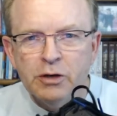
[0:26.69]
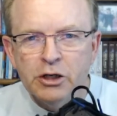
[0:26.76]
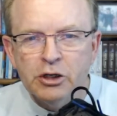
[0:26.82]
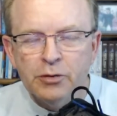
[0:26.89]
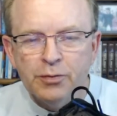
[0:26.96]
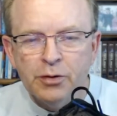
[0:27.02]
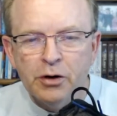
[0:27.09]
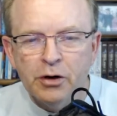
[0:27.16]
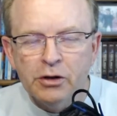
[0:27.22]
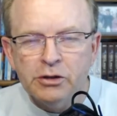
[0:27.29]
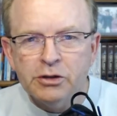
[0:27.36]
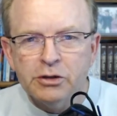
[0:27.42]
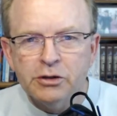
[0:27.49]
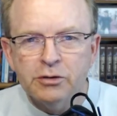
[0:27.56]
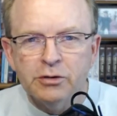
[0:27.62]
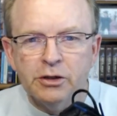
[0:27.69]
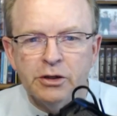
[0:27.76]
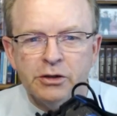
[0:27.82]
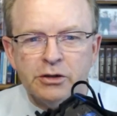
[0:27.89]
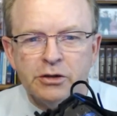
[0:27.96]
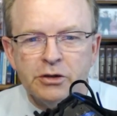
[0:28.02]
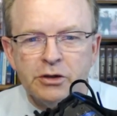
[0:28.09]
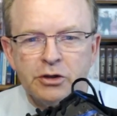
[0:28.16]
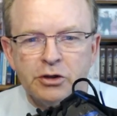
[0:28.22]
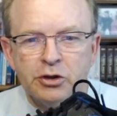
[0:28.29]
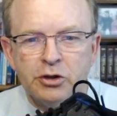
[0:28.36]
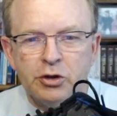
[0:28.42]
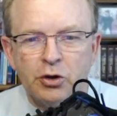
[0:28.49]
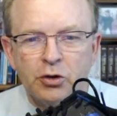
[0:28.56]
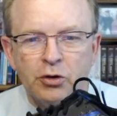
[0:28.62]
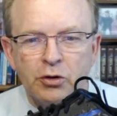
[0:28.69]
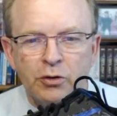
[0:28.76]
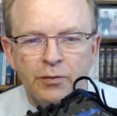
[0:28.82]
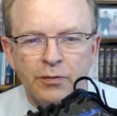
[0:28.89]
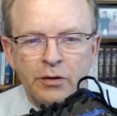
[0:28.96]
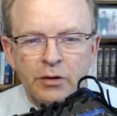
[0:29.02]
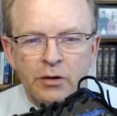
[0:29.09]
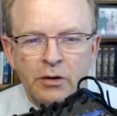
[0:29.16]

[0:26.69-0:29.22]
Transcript: major parts. It's the sole.